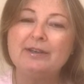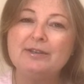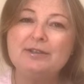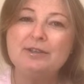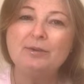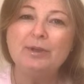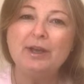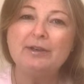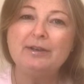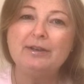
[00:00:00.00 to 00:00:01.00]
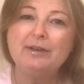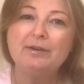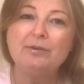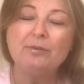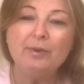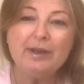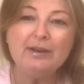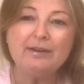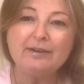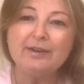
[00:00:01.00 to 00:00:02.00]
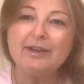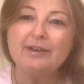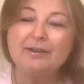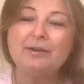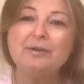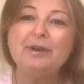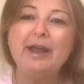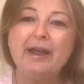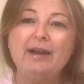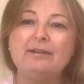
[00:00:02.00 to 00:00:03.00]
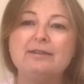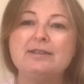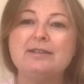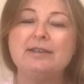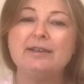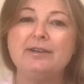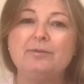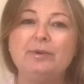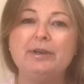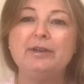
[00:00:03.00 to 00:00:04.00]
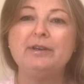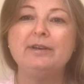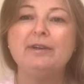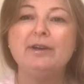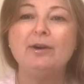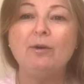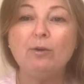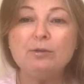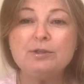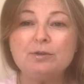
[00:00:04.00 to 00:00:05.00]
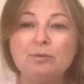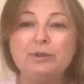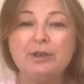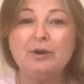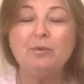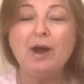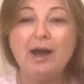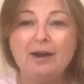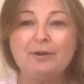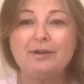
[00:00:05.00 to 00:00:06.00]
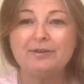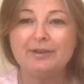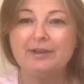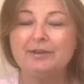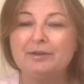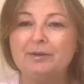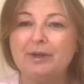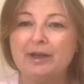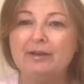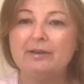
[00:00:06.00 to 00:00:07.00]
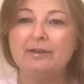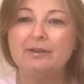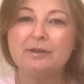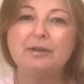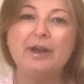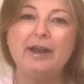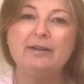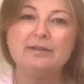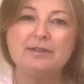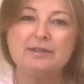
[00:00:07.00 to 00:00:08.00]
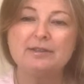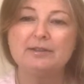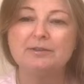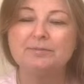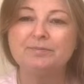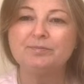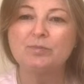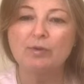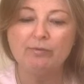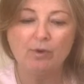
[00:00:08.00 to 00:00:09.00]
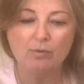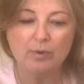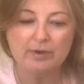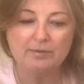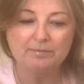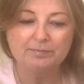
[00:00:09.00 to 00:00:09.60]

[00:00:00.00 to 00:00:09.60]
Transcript: so that we can create good health, and we also would know how to create good health forward.